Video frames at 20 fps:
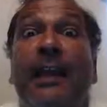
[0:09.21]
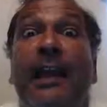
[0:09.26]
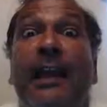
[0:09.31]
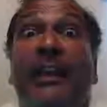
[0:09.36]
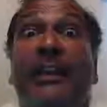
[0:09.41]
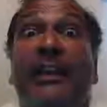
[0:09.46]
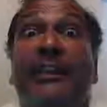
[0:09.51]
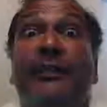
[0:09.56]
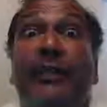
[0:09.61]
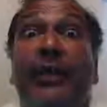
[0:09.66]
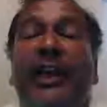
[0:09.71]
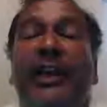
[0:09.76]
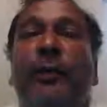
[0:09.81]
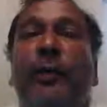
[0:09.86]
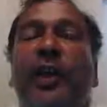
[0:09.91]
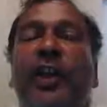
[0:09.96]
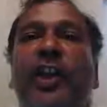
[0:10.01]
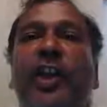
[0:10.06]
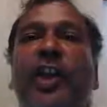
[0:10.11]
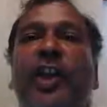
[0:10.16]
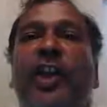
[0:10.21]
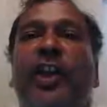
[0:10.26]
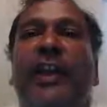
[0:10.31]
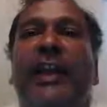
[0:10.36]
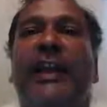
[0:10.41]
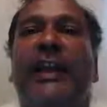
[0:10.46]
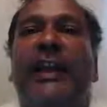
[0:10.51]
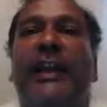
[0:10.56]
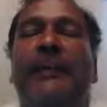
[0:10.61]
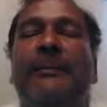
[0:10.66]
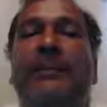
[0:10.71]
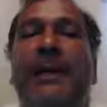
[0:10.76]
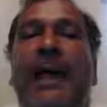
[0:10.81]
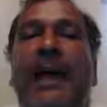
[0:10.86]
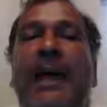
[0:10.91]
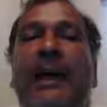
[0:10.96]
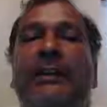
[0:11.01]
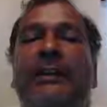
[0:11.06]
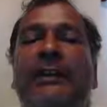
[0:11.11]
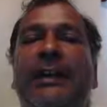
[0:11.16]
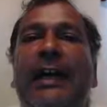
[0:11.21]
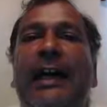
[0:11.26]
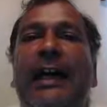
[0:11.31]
And this week we're learning about